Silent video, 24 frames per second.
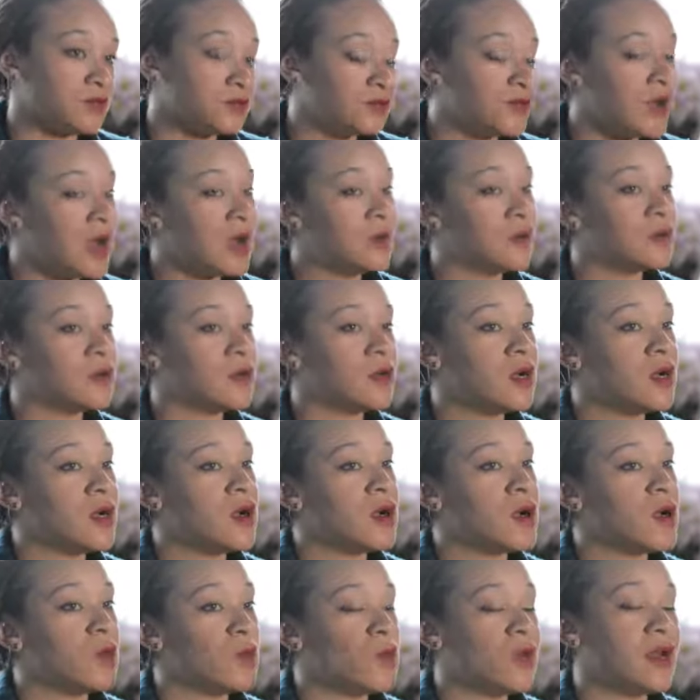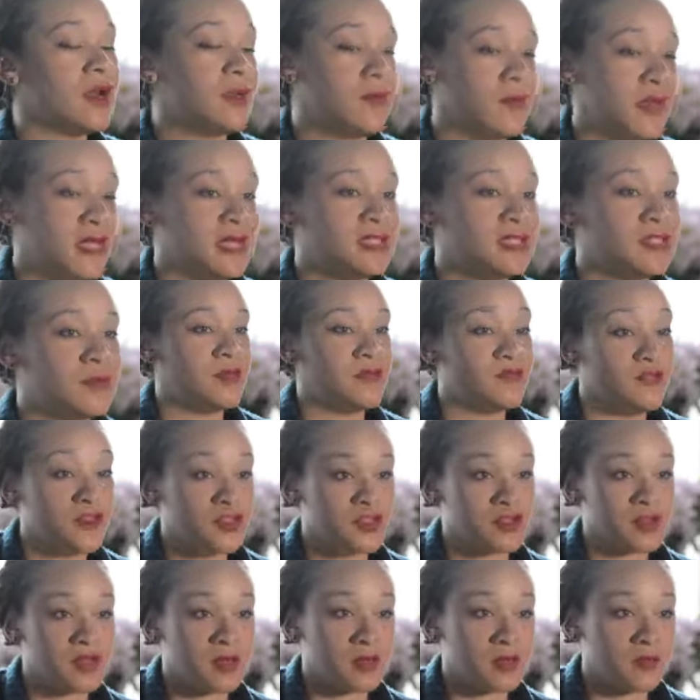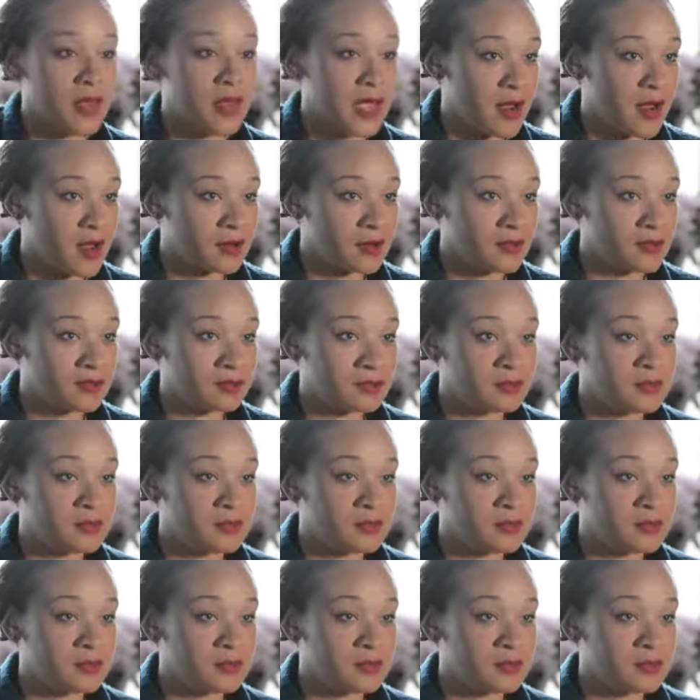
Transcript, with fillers: from what it means visually impaired.